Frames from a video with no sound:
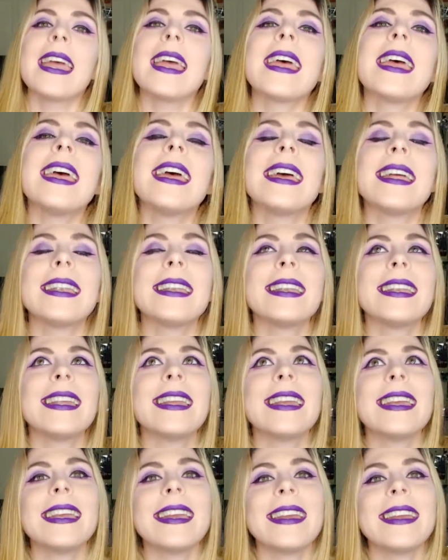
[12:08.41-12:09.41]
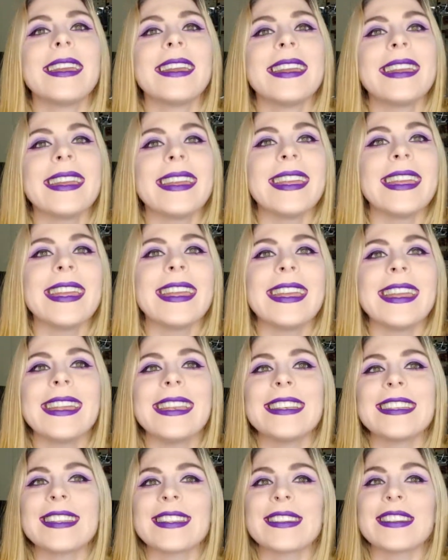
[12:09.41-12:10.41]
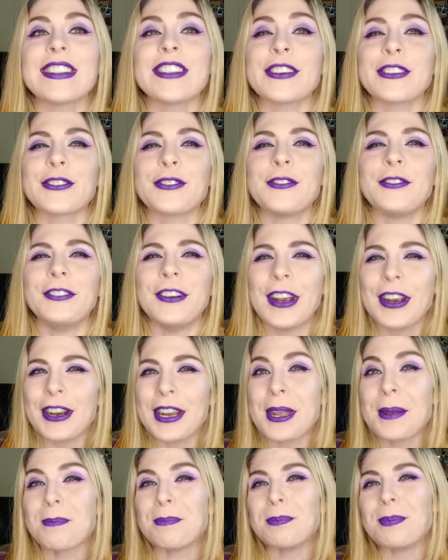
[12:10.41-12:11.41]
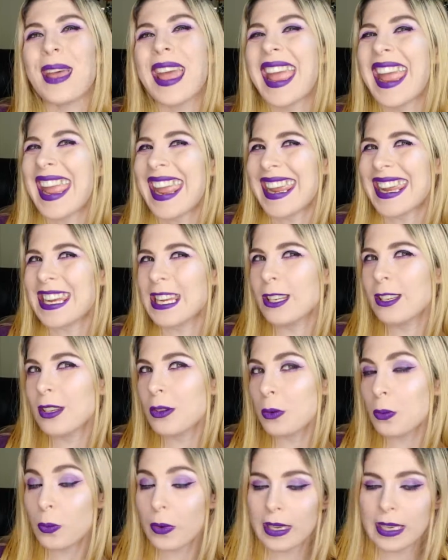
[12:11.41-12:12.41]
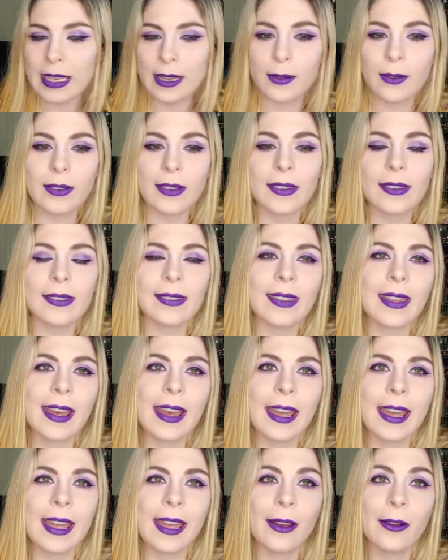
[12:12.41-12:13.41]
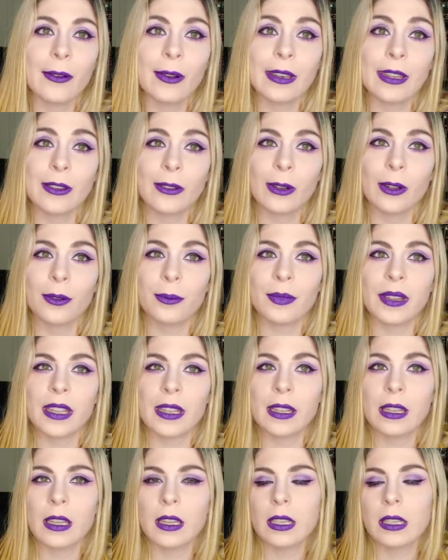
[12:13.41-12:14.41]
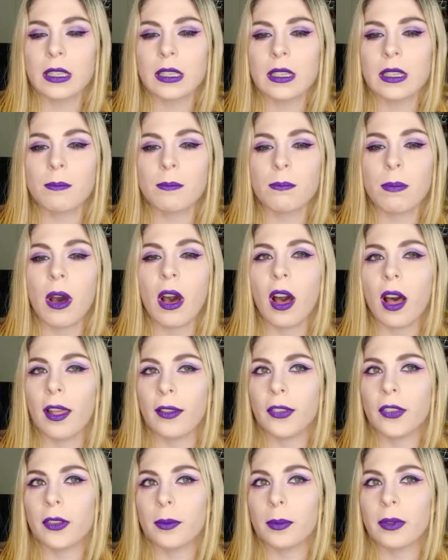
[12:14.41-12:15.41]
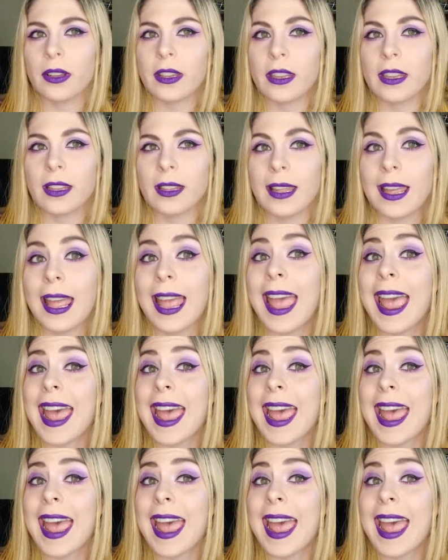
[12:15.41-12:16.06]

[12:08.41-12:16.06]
And he just looked very pained when he told me, possibly.